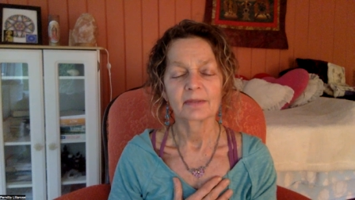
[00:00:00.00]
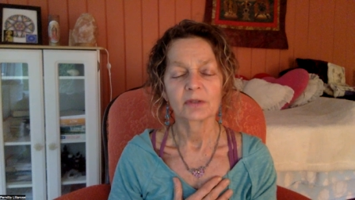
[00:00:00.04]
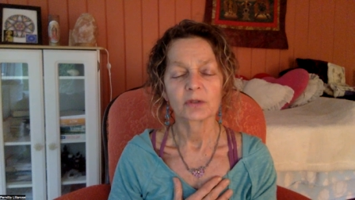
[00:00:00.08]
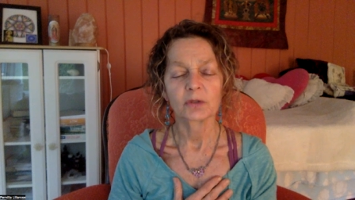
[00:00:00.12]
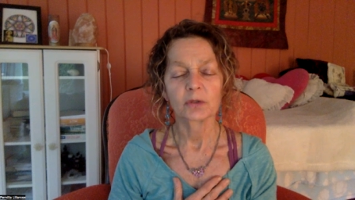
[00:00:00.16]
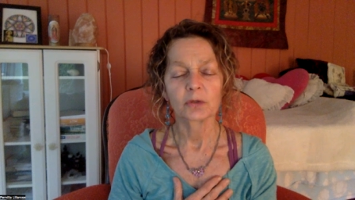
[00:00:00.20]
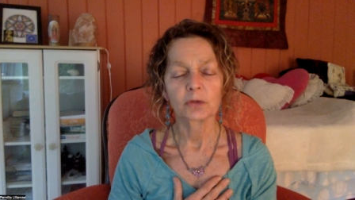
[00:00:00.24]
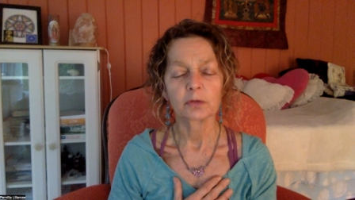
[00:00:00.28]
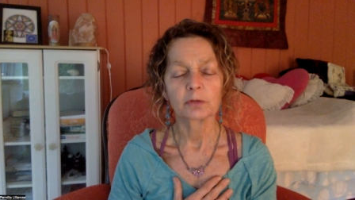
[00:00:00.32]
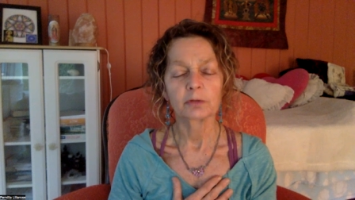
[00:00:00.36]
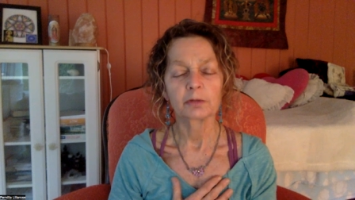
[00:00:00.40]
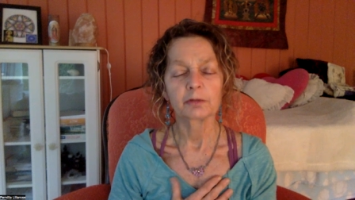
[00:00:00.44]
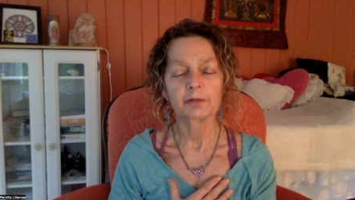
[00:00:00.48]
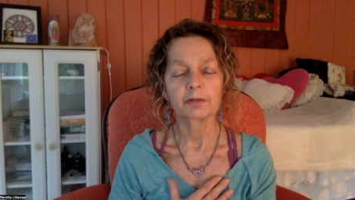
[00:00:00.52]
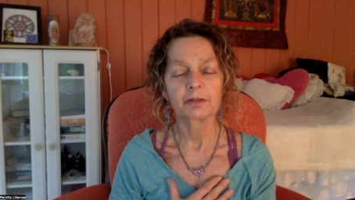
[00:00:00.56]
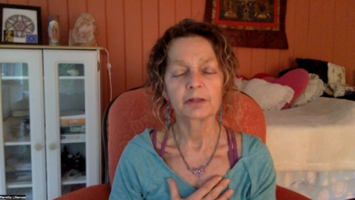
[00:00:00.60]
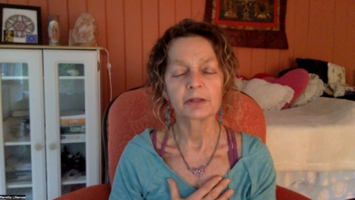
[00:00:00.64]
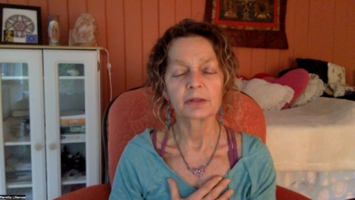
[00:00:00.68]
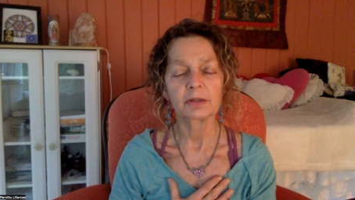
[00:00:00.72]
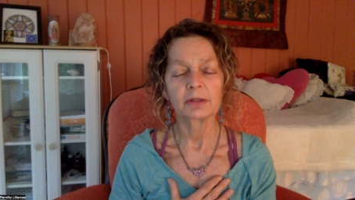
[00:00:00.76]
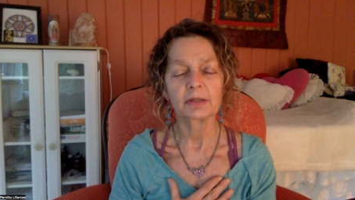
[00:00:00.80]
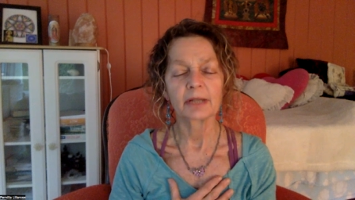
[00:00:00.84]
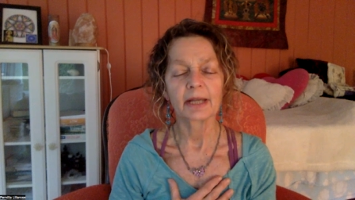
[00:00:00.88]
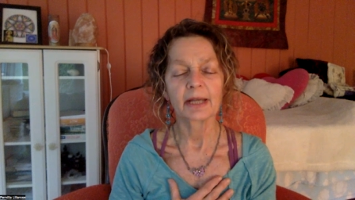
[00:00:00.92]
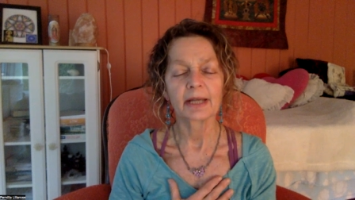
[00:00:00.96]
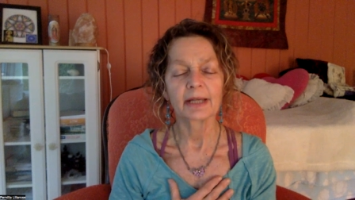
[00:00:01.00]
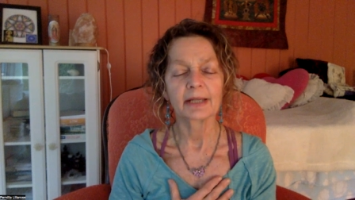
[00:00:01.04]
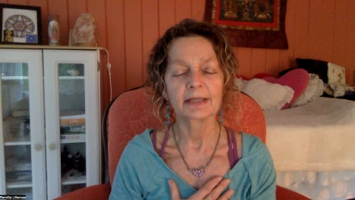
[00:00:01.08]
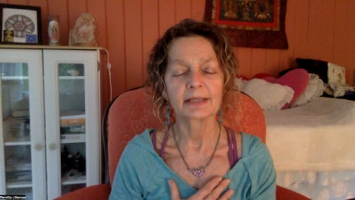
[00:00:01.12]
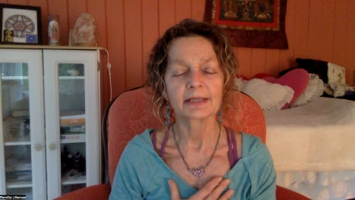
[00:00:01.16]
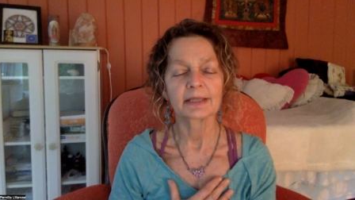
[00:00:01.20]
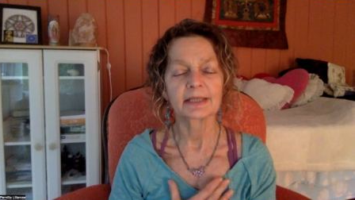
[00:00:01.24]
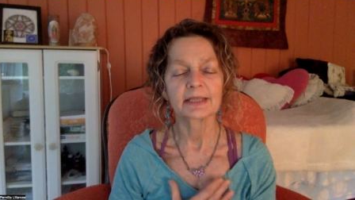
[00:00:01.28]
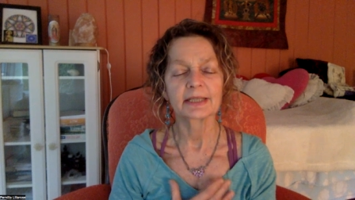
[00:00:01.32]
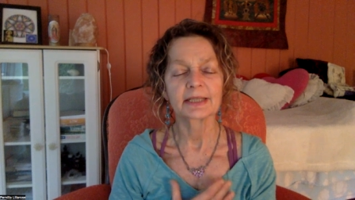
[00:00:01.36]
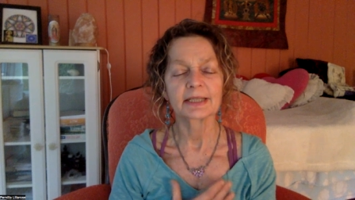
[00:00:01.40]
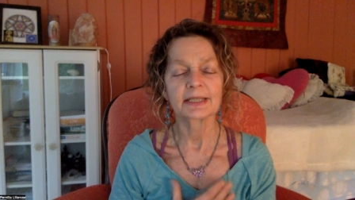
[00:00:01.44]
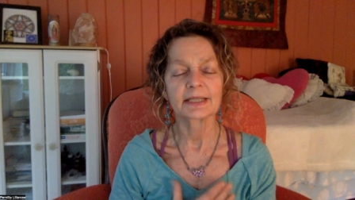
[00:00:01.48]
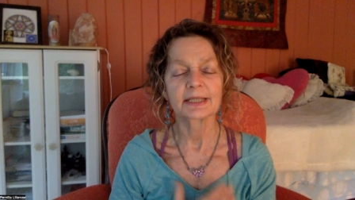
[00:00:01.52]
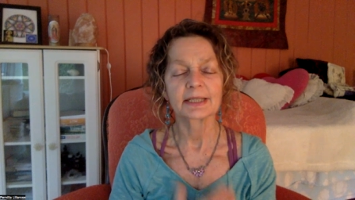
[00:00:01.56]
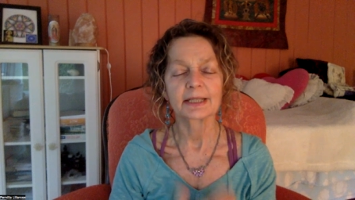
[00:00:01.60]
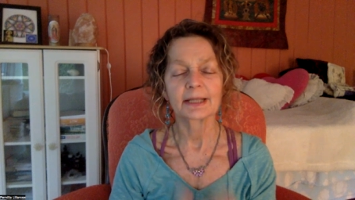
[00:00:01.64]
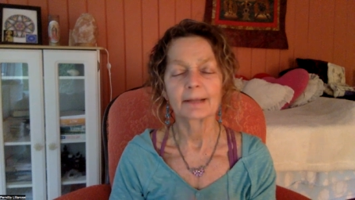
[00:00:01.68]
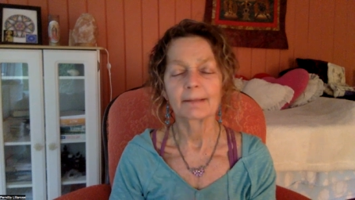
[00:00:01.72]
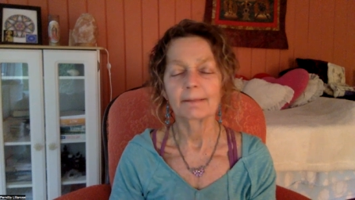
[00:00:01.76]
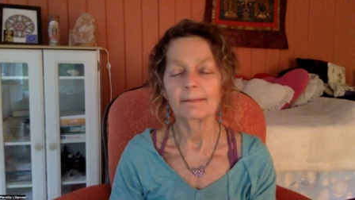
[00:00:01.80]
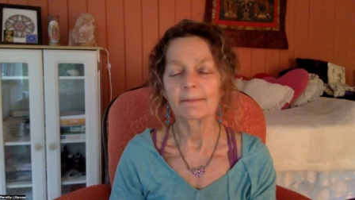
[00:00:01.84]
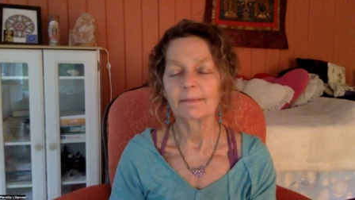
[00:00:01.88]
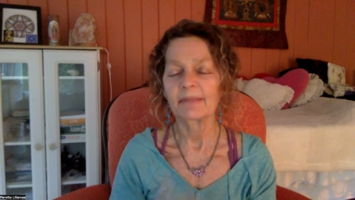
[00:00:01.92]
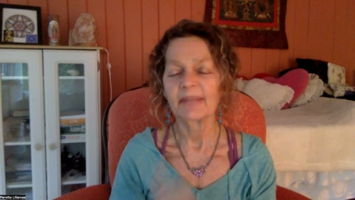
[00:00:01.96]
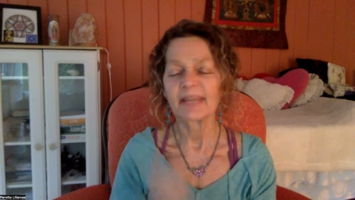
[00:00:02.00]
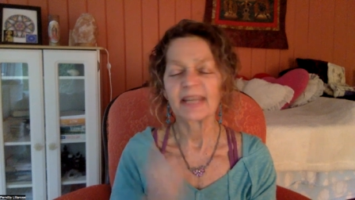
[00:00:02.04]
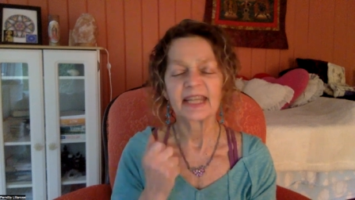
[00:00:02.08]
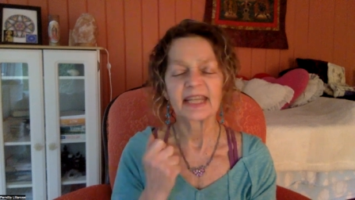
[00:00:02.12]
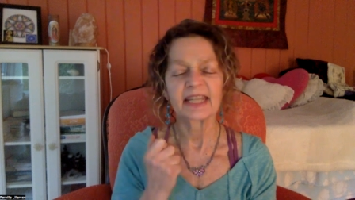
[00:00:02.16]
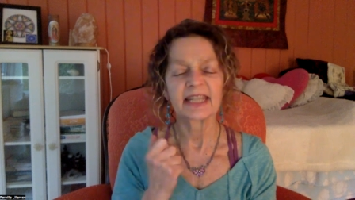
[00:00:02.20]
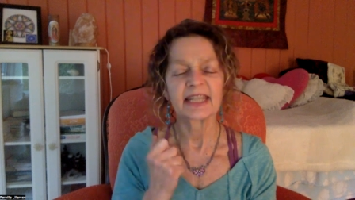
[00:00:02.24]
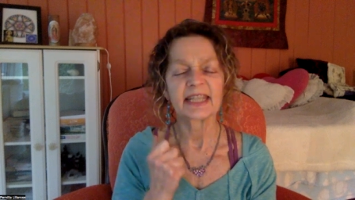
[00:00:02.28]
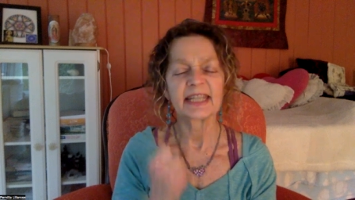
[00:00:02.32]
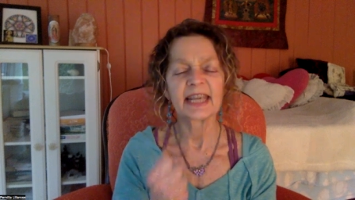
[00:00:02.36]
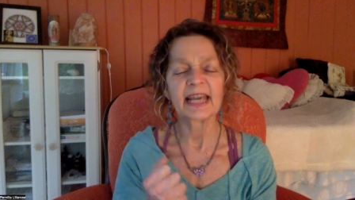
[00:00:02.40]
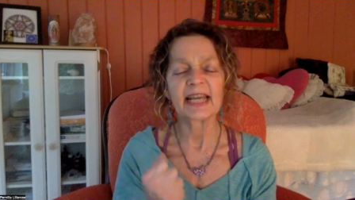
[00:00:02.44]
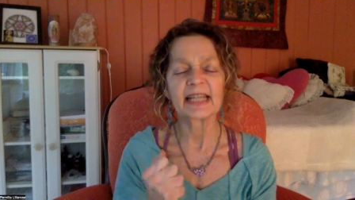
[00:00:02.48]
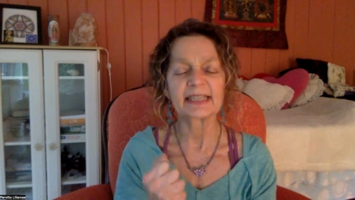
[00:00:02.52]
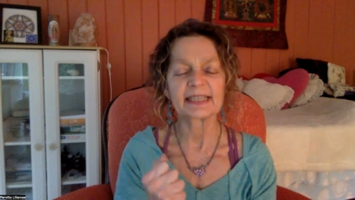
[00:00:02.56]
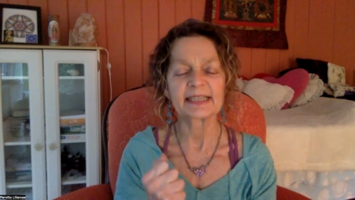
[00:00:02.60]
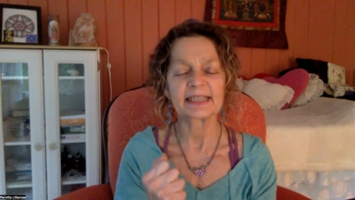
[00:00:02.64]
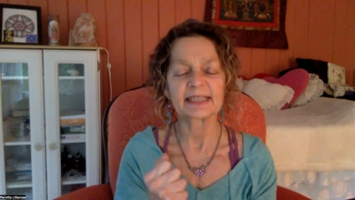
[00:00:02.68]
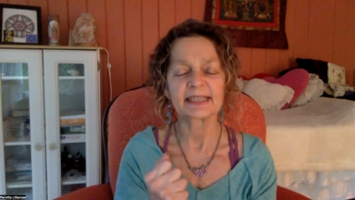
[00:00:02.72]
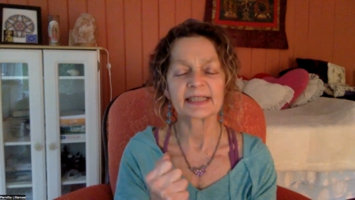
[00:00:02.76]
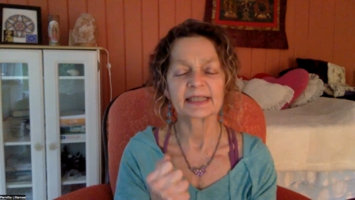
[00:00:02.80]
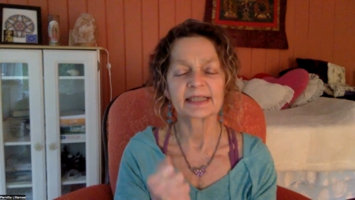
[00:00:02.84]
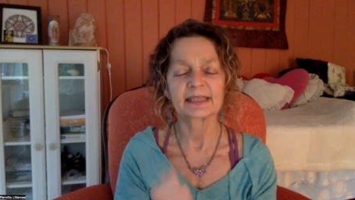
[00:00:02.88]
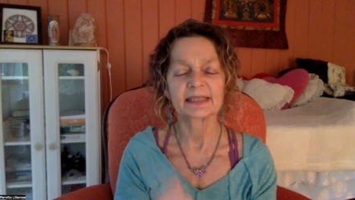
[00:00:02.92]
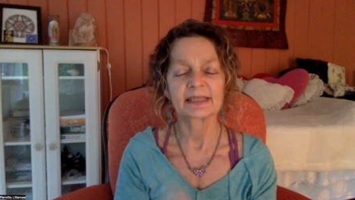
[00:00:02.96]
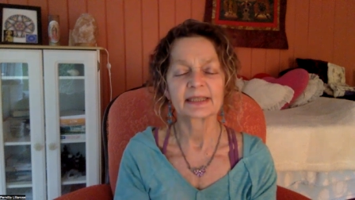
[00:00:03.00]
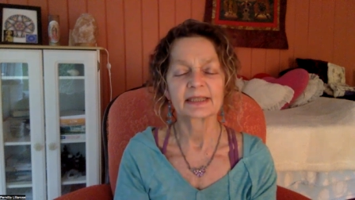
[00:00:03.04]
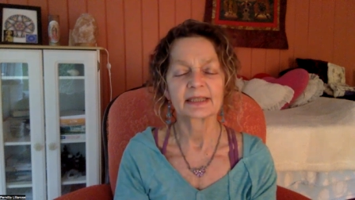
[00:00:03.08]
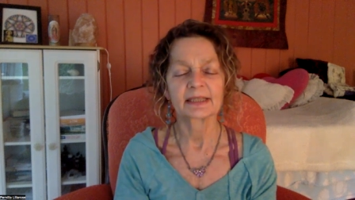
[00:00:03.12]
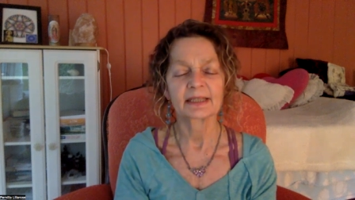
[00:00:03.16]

Do you feel like this yes,